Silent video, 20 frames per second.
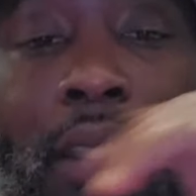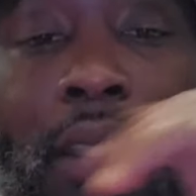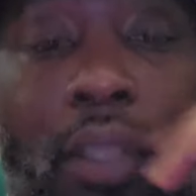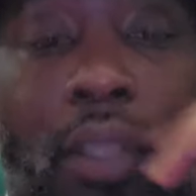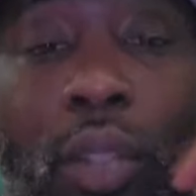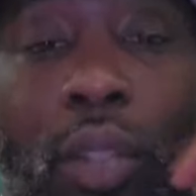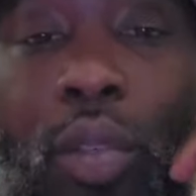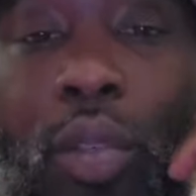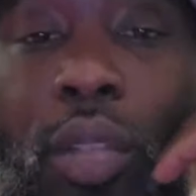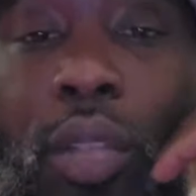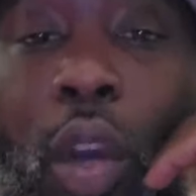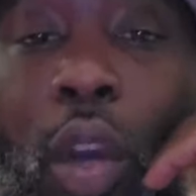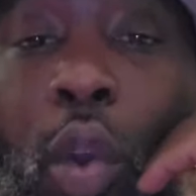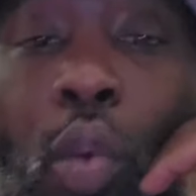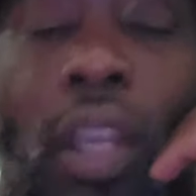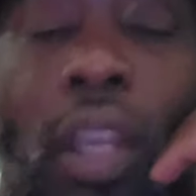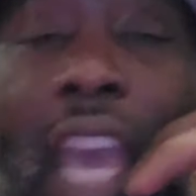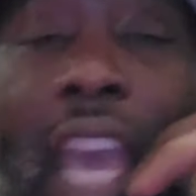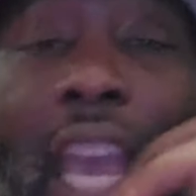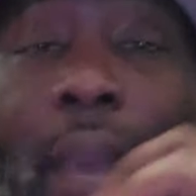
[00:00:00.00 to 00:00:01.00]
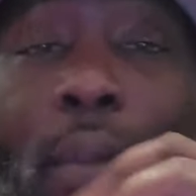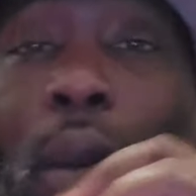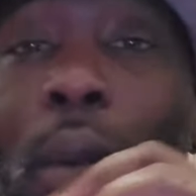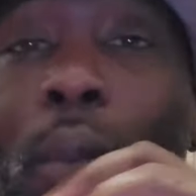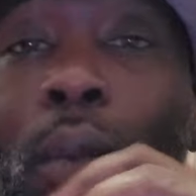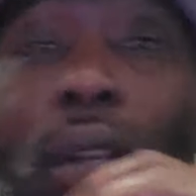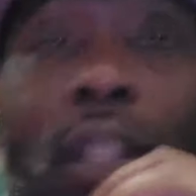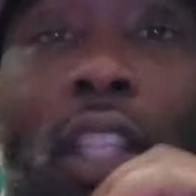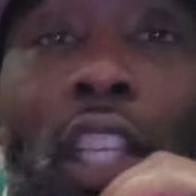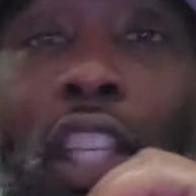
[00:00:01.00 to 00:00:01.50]
Do you know who came
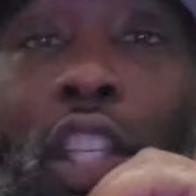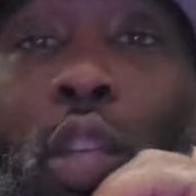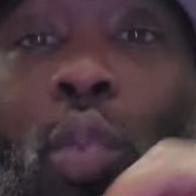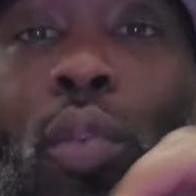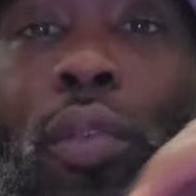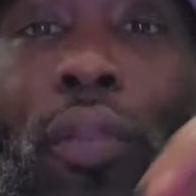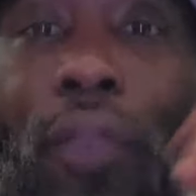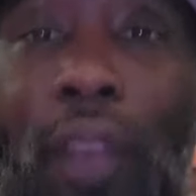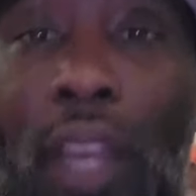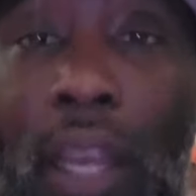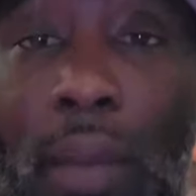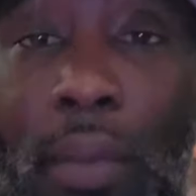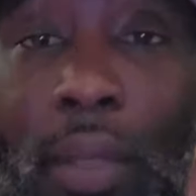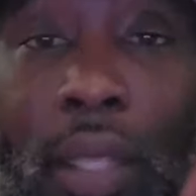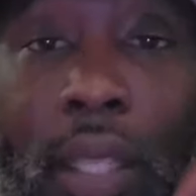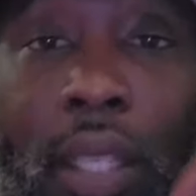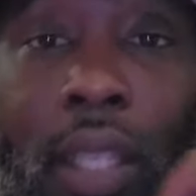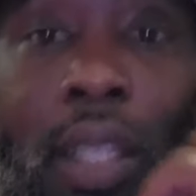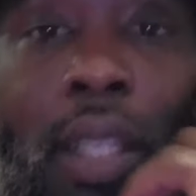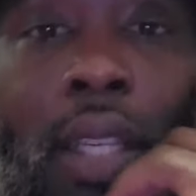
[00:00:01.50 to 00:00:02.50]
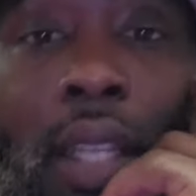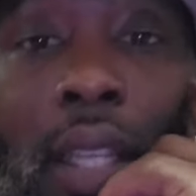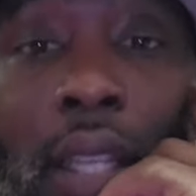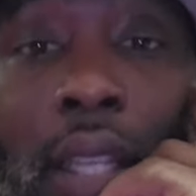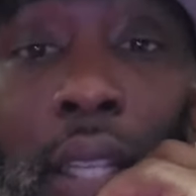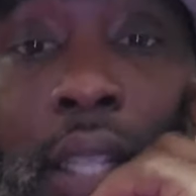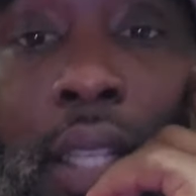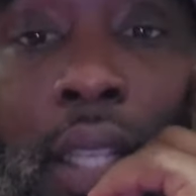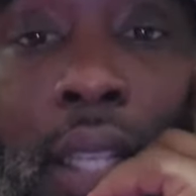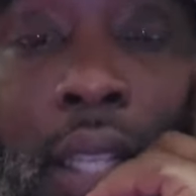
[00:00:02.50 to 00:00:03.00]
up with the You Family,
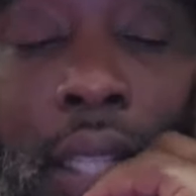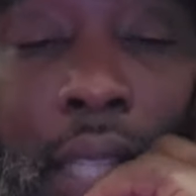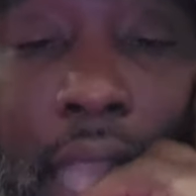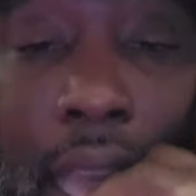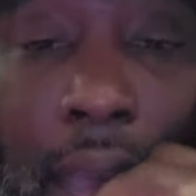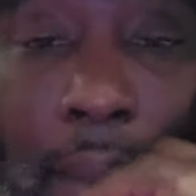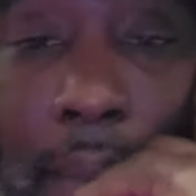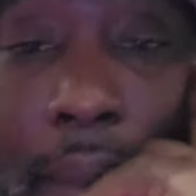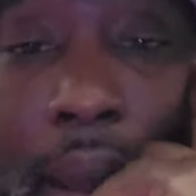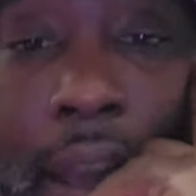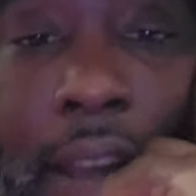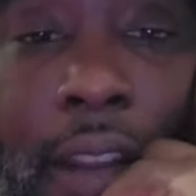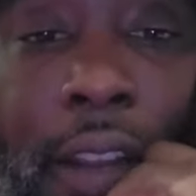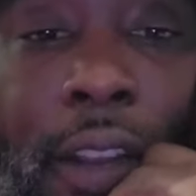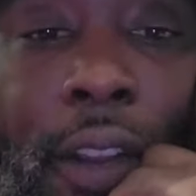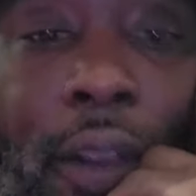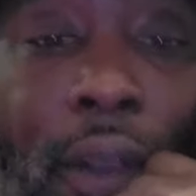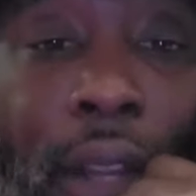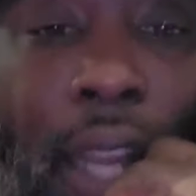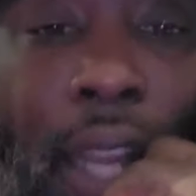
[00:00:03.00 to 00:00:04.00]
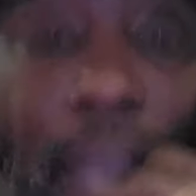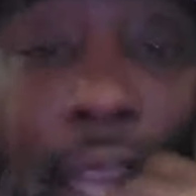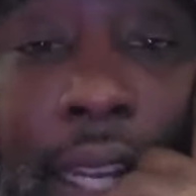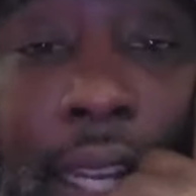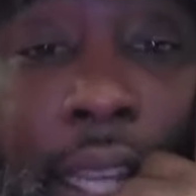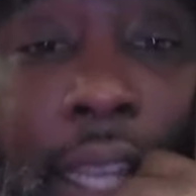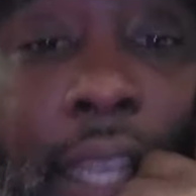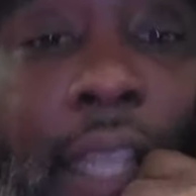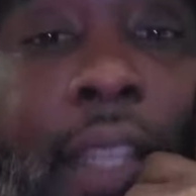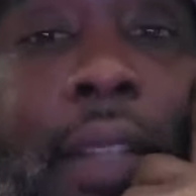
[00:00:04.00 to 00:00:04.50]
that moniker and that
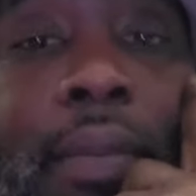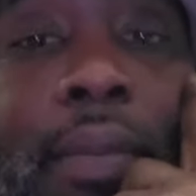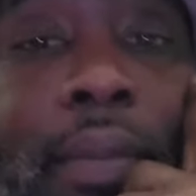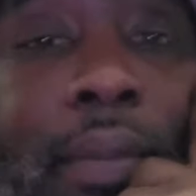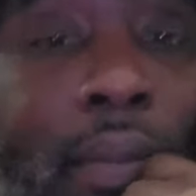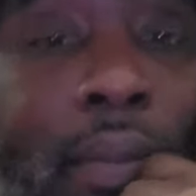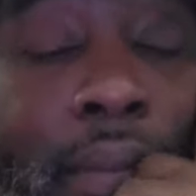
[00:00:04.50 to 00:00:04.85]
name?